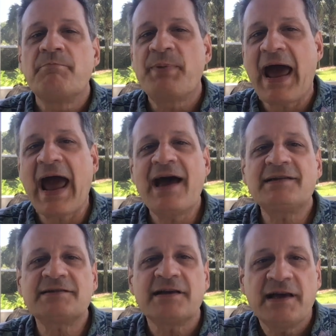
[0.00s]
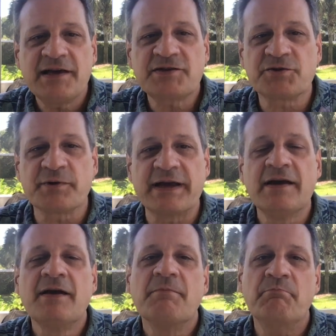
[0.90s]
past history
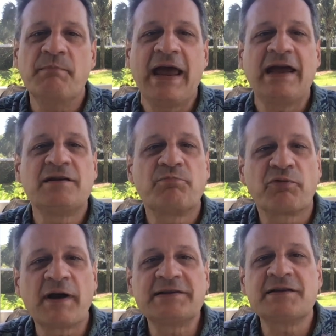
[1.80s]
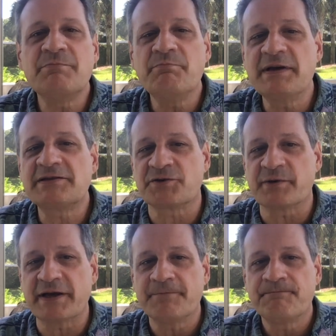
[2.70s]
made present mystery.